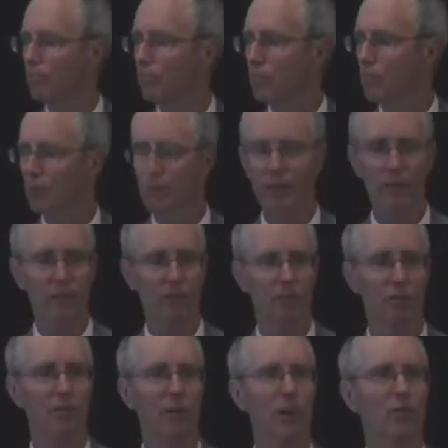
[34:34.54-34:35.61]
Speaking of
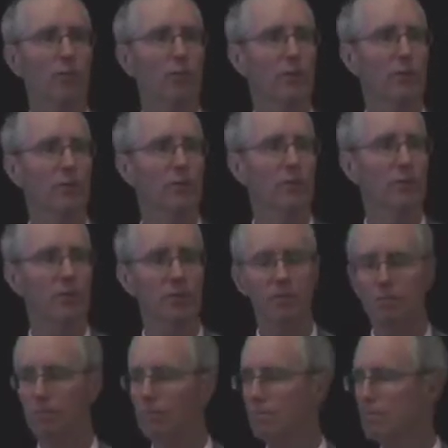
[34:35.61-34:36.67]
confined space entry,
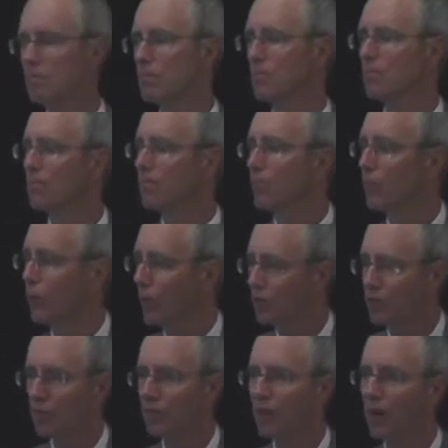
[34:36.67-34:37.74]
what
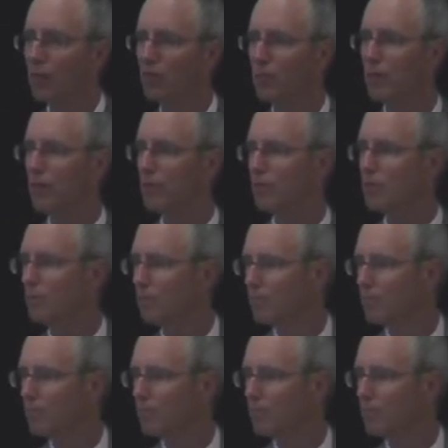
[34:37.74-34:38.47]
is a confined space?